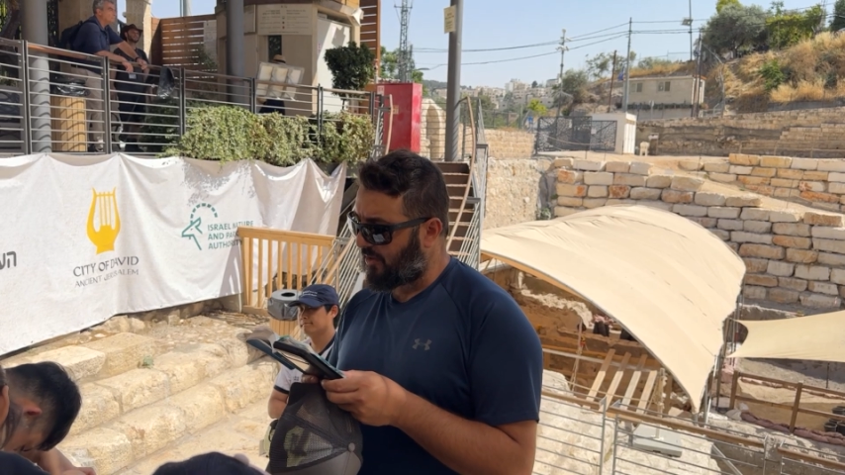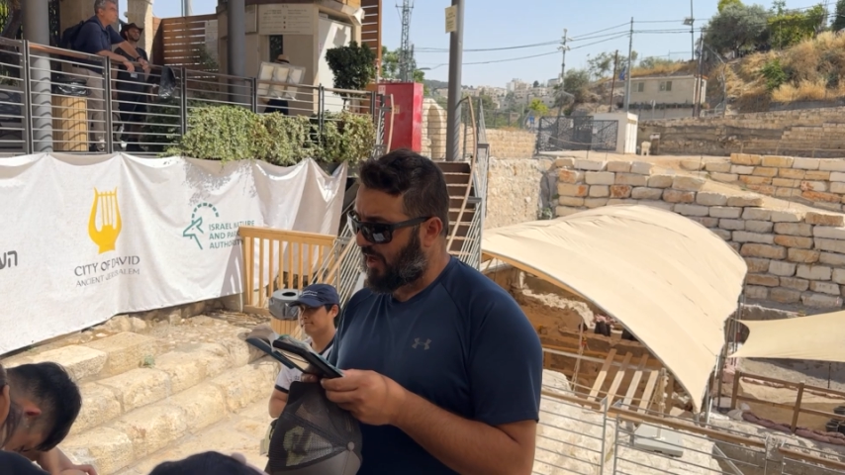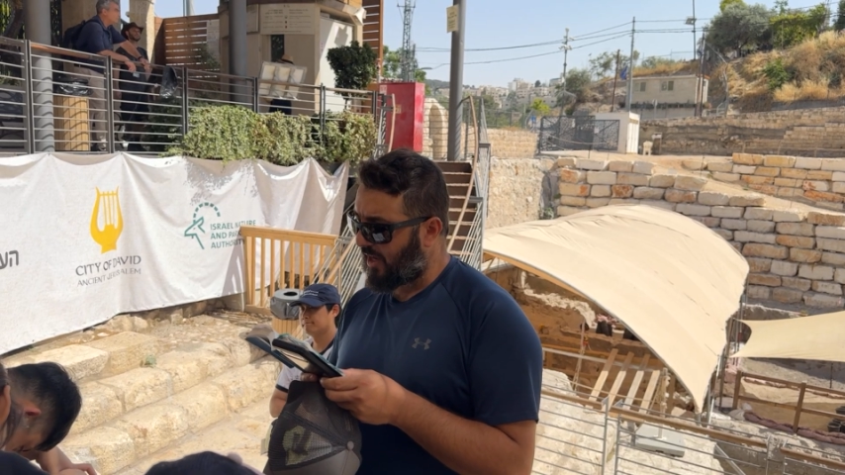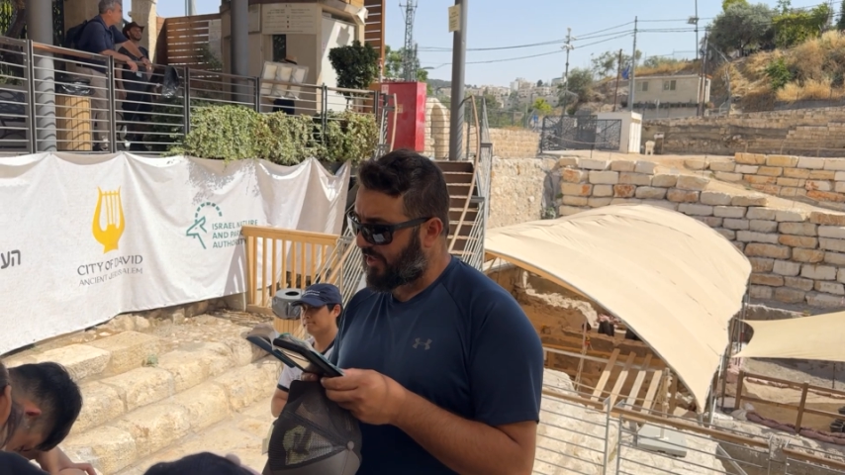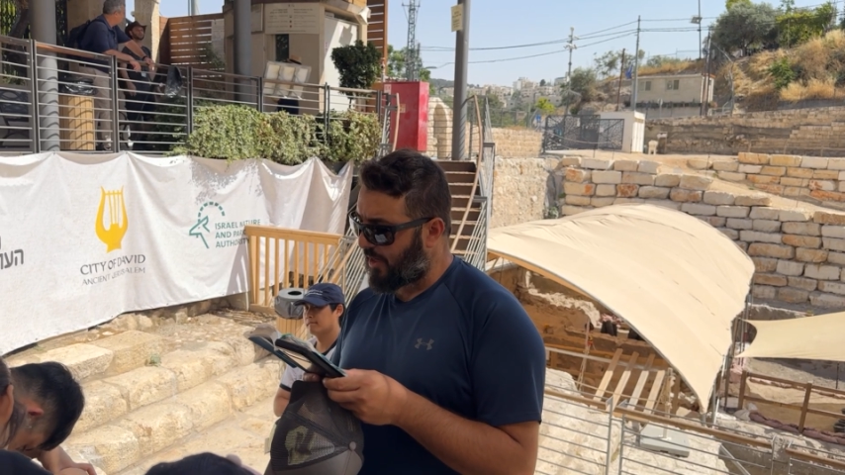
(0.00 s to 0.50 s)

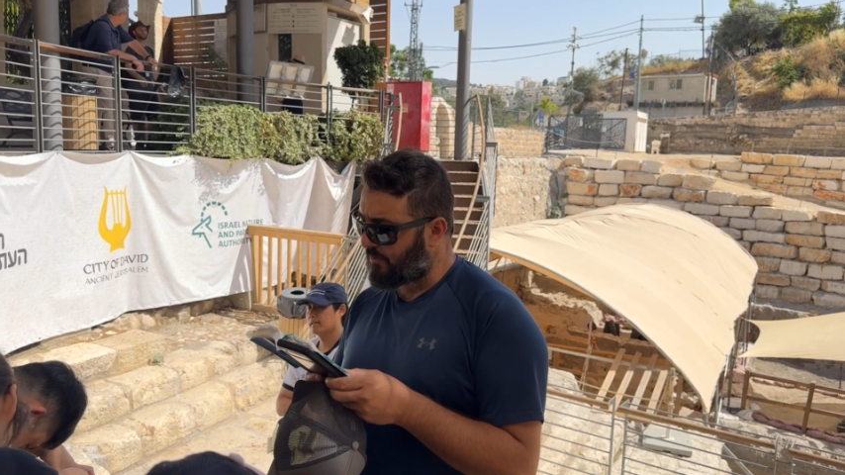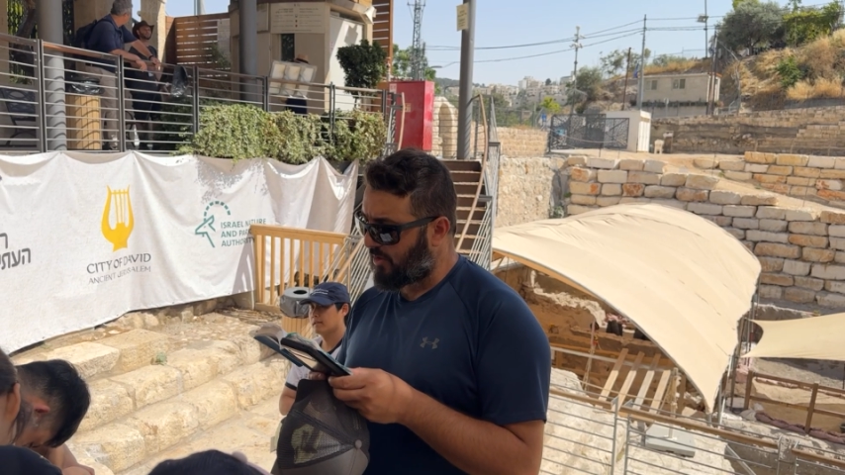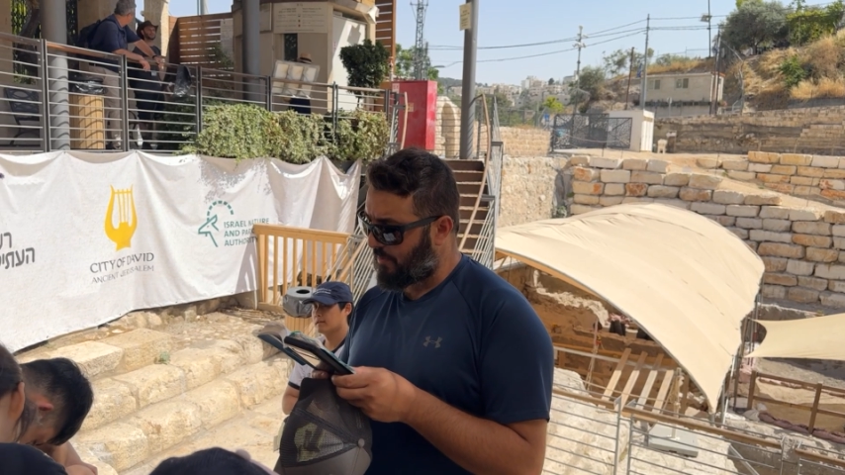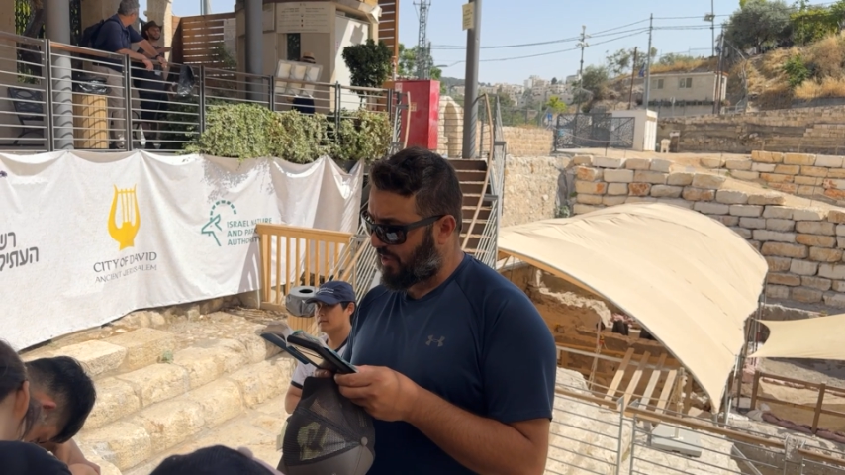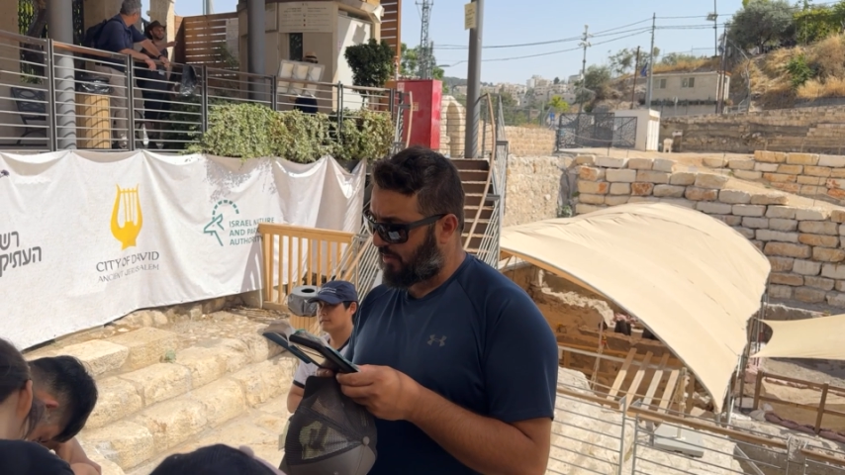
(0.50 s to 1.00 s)
I am the
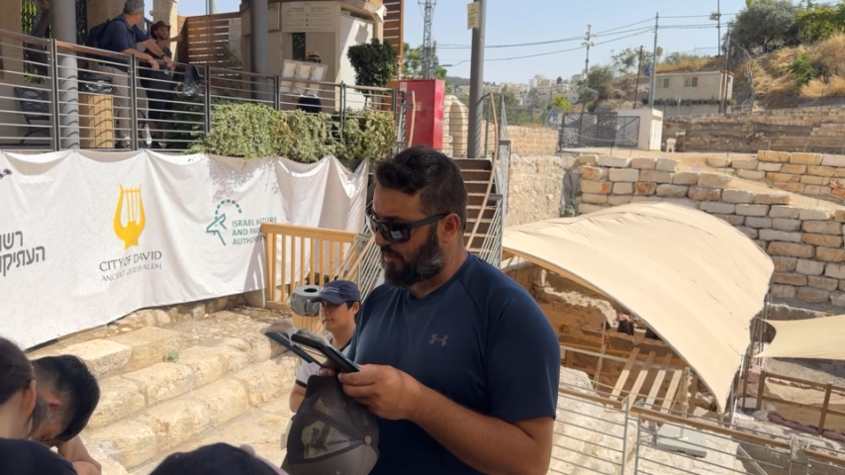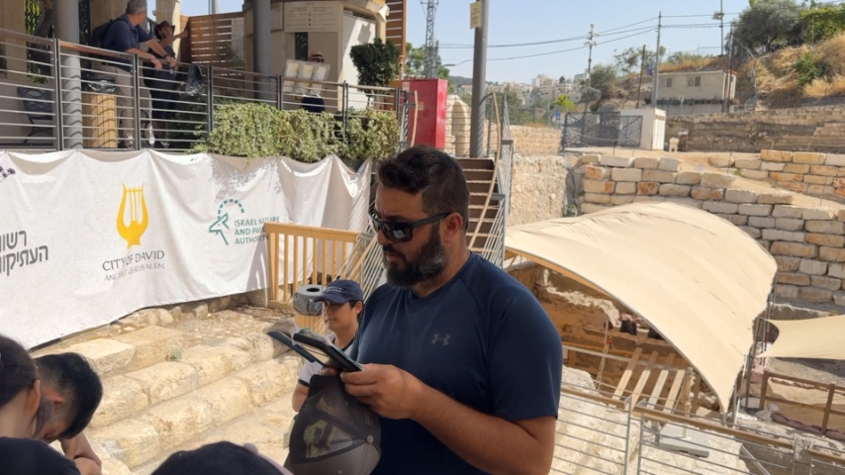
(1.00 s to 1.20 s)
man.